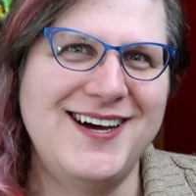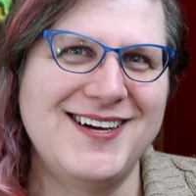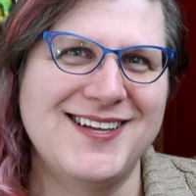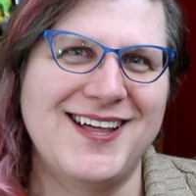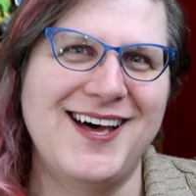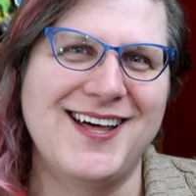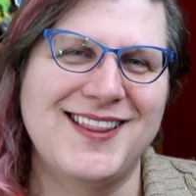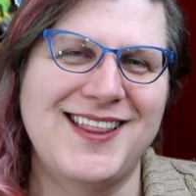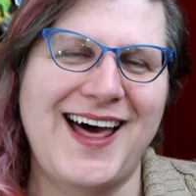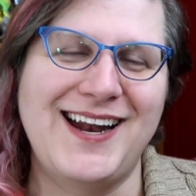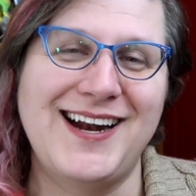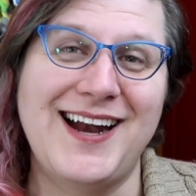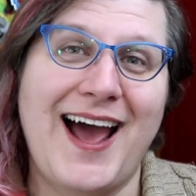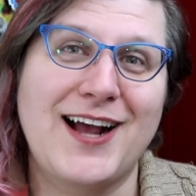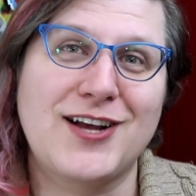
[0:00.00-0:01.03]
that
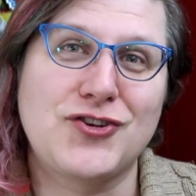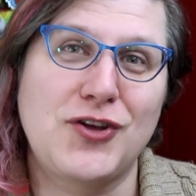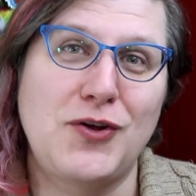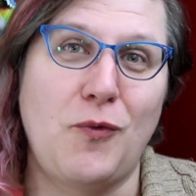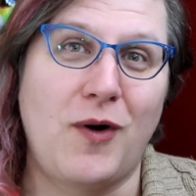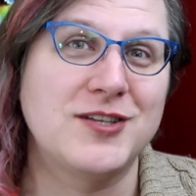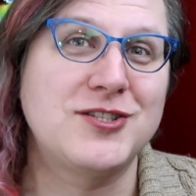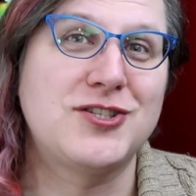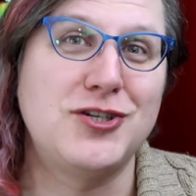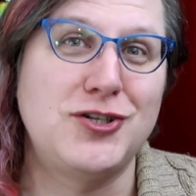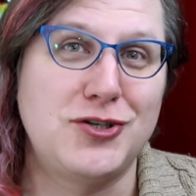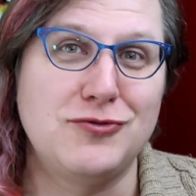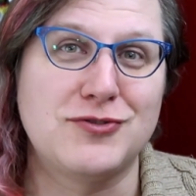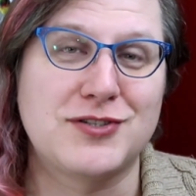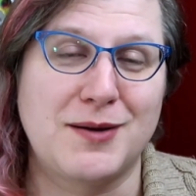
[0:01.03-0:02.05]
it actually wants to
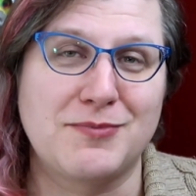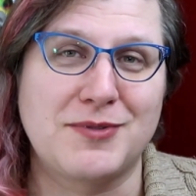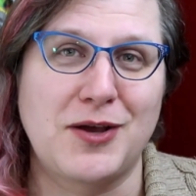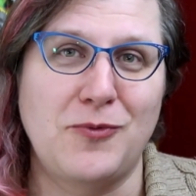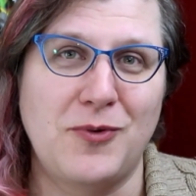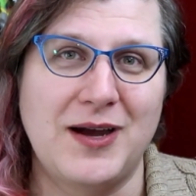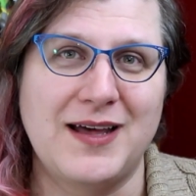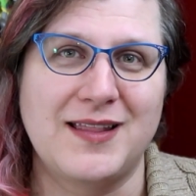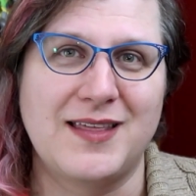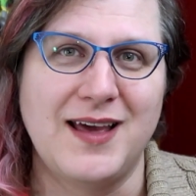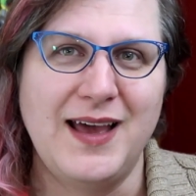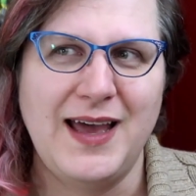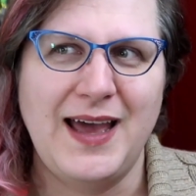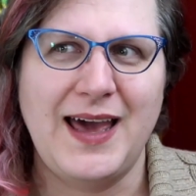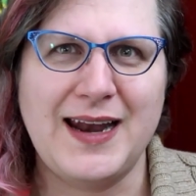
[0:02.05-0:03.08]
do something with,
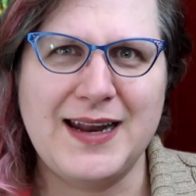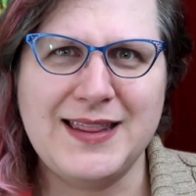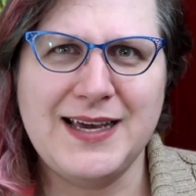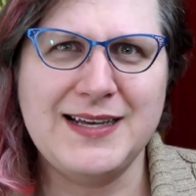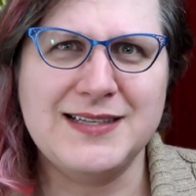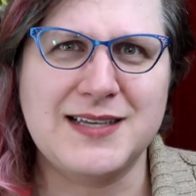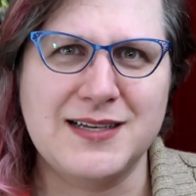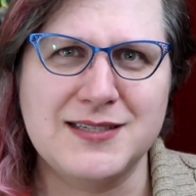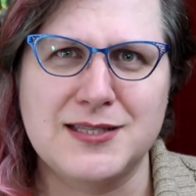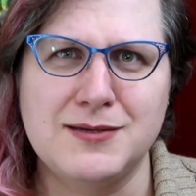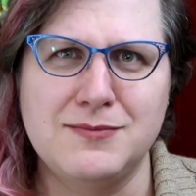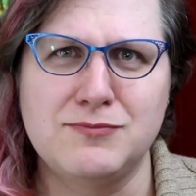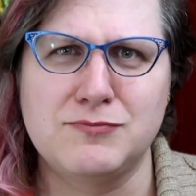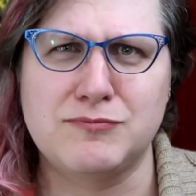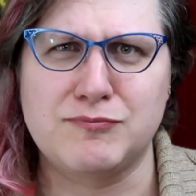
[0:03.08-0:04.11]
and I think it does
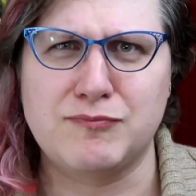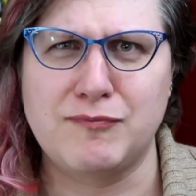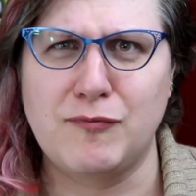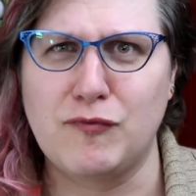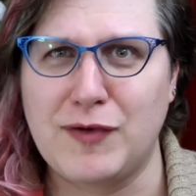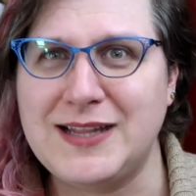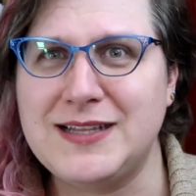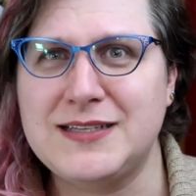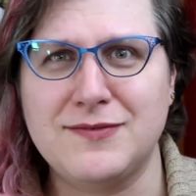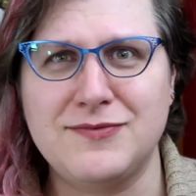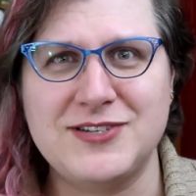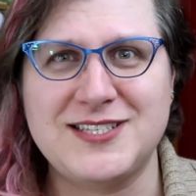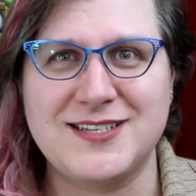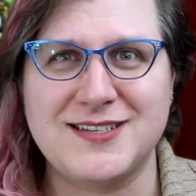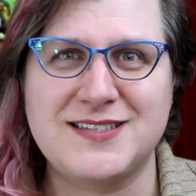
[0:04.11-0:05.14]
them
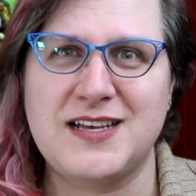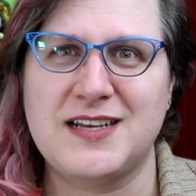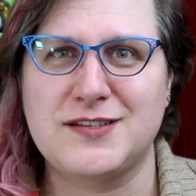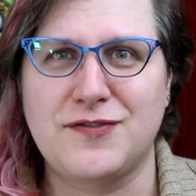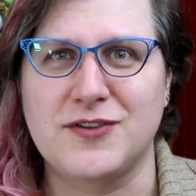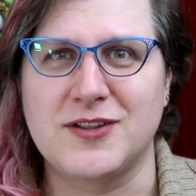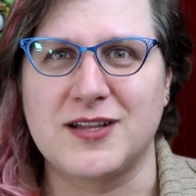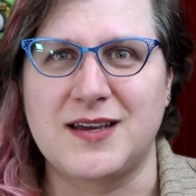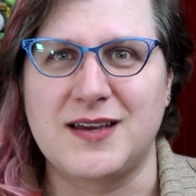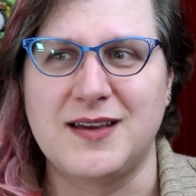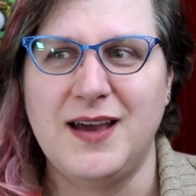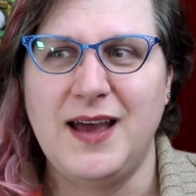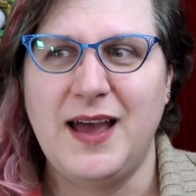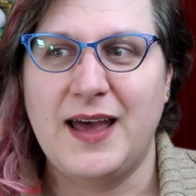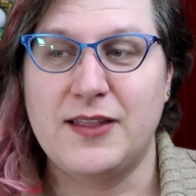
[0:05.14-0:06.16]
relatively successfully.
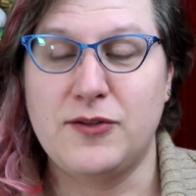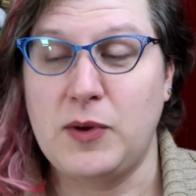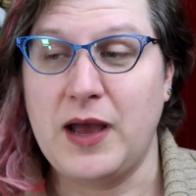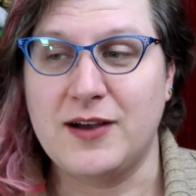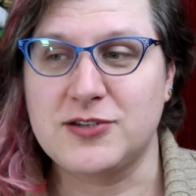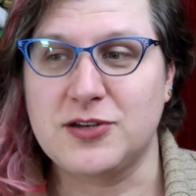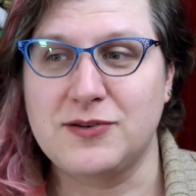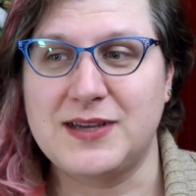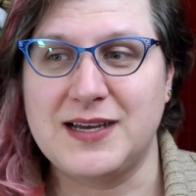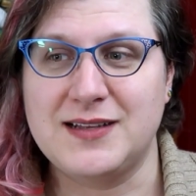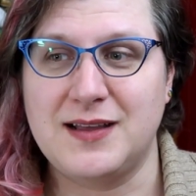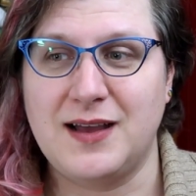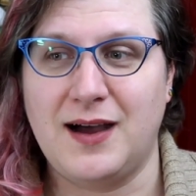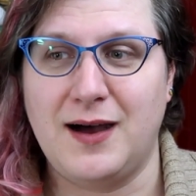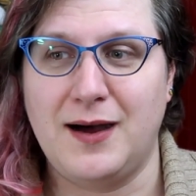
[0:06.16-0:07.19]
And then we also
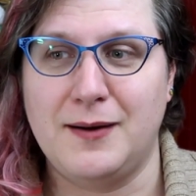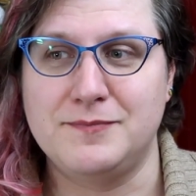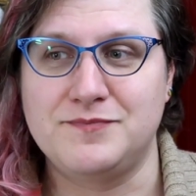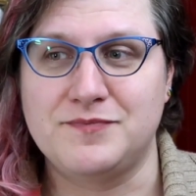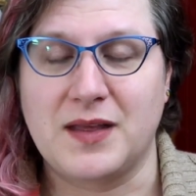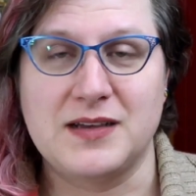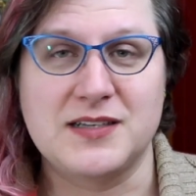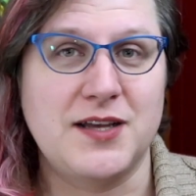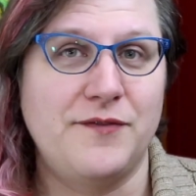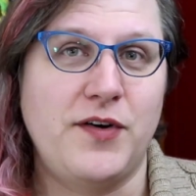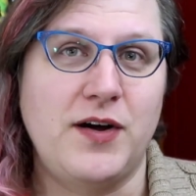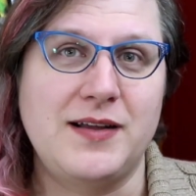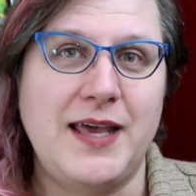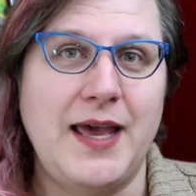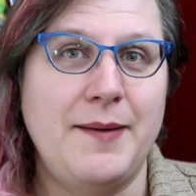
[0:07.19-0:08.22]
get um, some
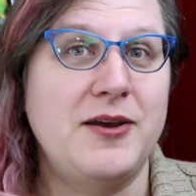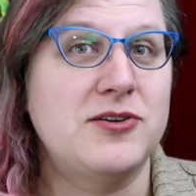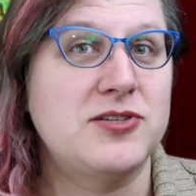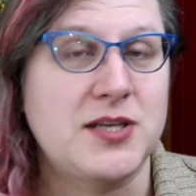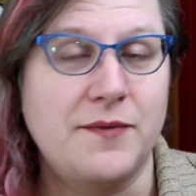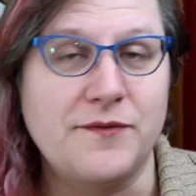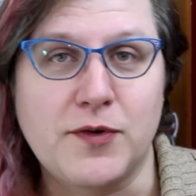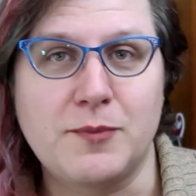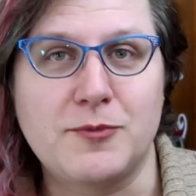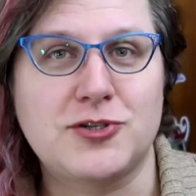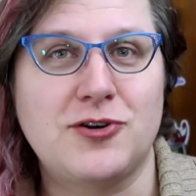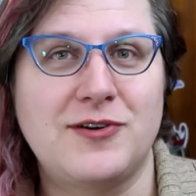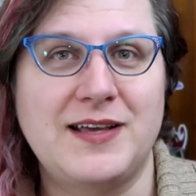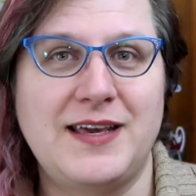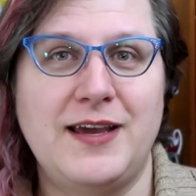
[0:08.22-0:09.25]
fun cameos, some from
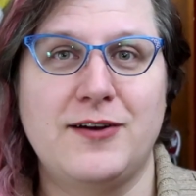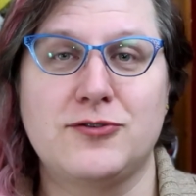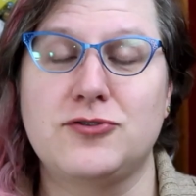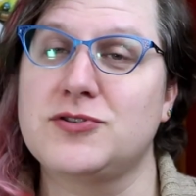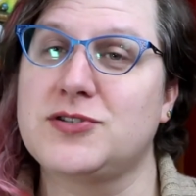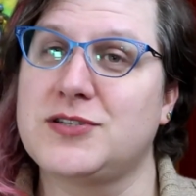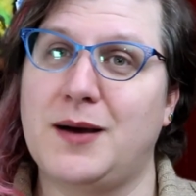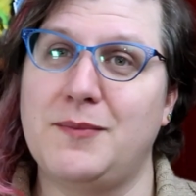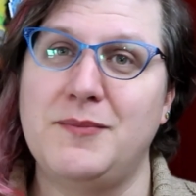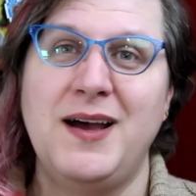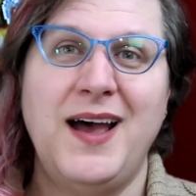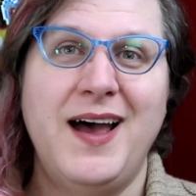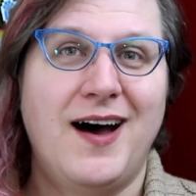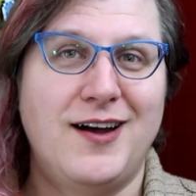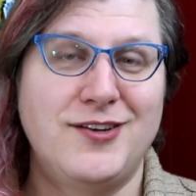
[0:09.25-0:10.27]
returning characters, some
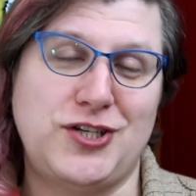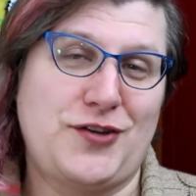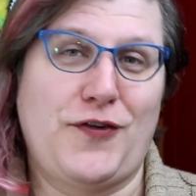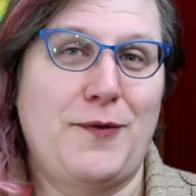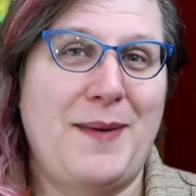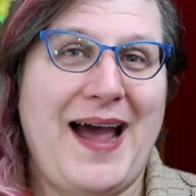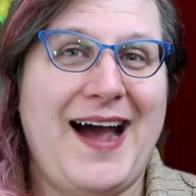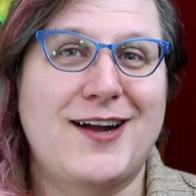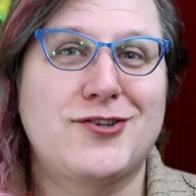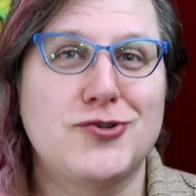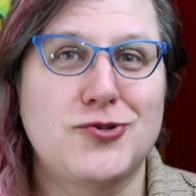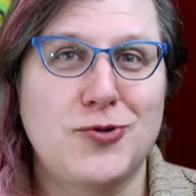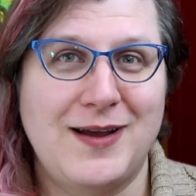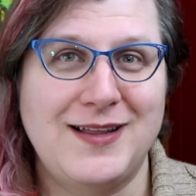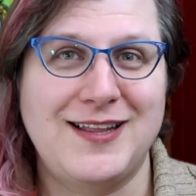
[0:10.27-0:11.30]
uh, just from
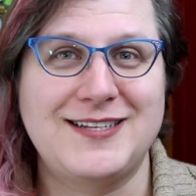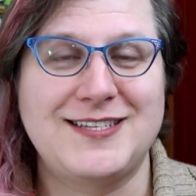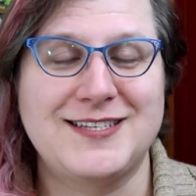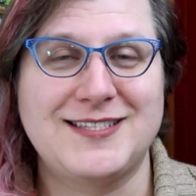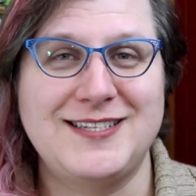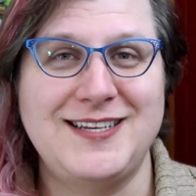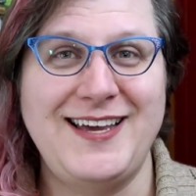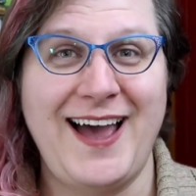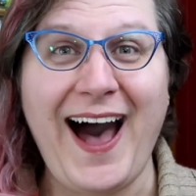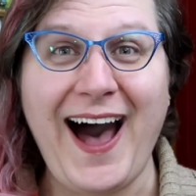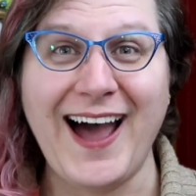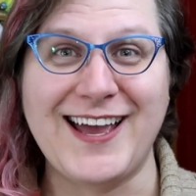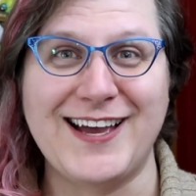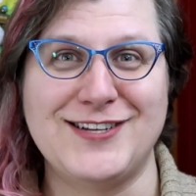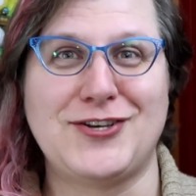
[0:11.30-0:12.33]
actors who I'd like to see.
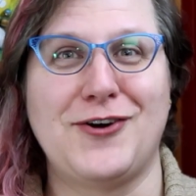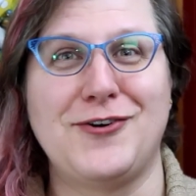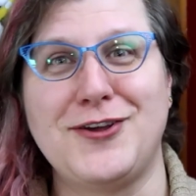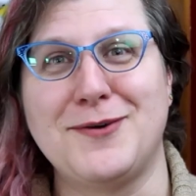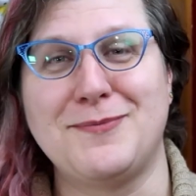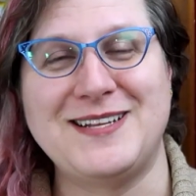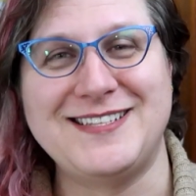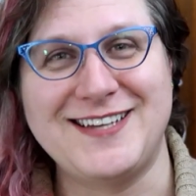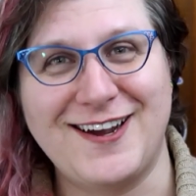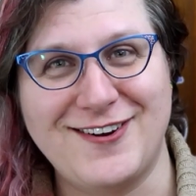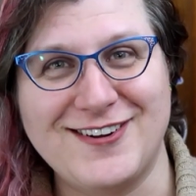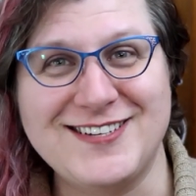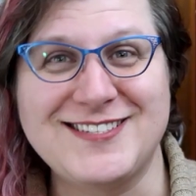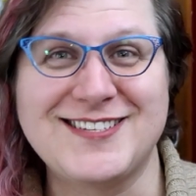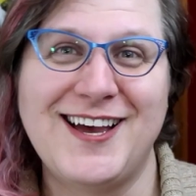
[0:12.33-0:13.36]
Hi, Antonio
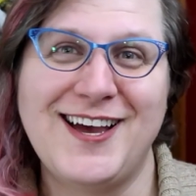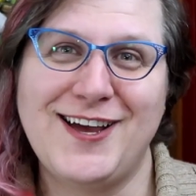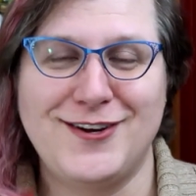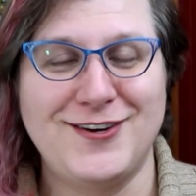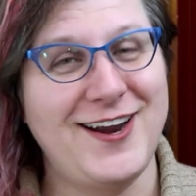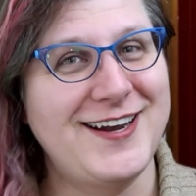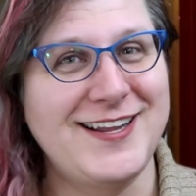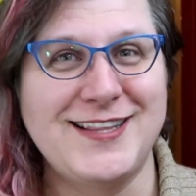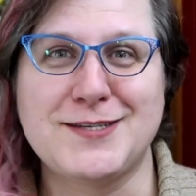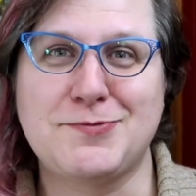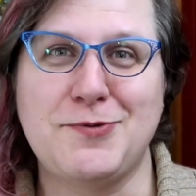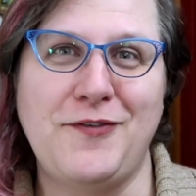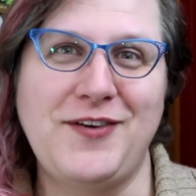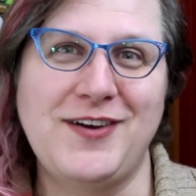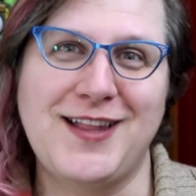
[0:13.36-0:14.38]
Banderas. You're not in this
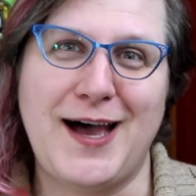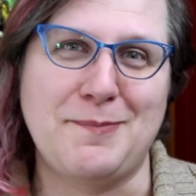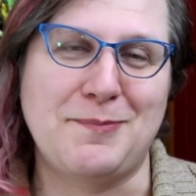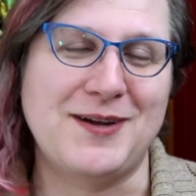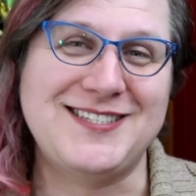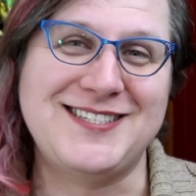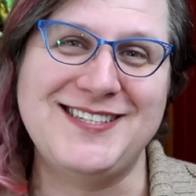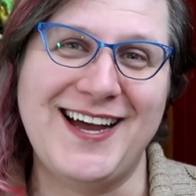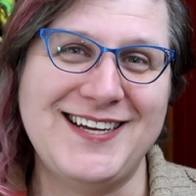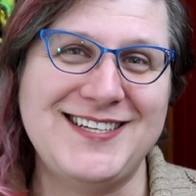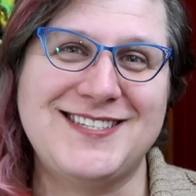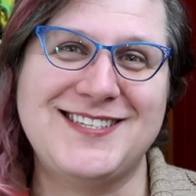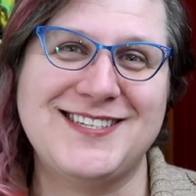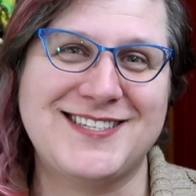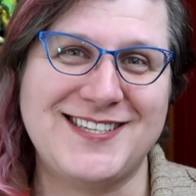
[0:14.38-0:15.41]
movie a lot, but it's
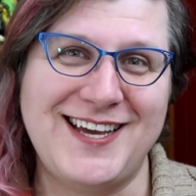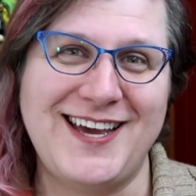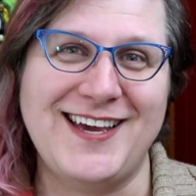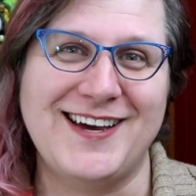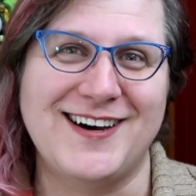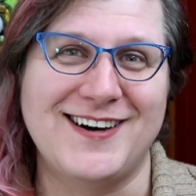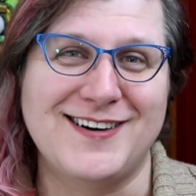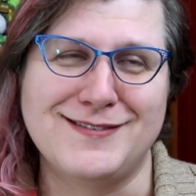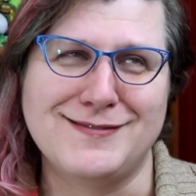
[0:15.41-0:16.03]
nice to see you.